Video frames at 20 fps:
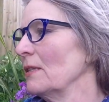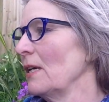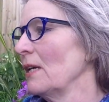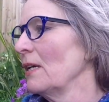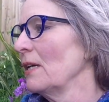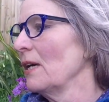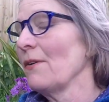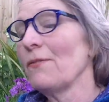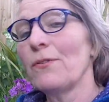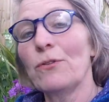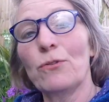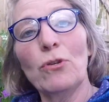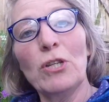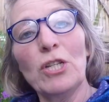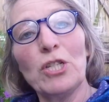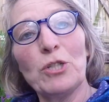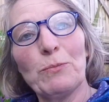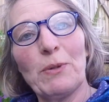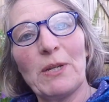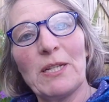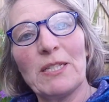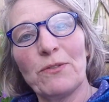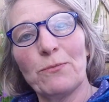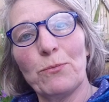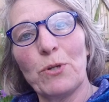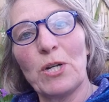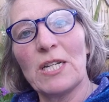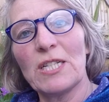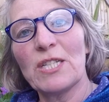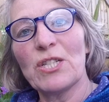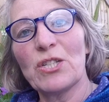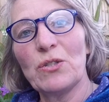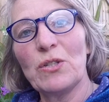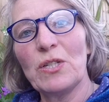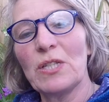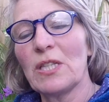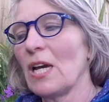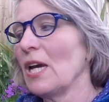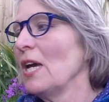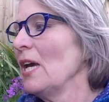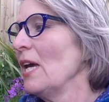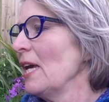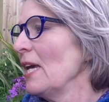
have the knowledge base of why it's doing that.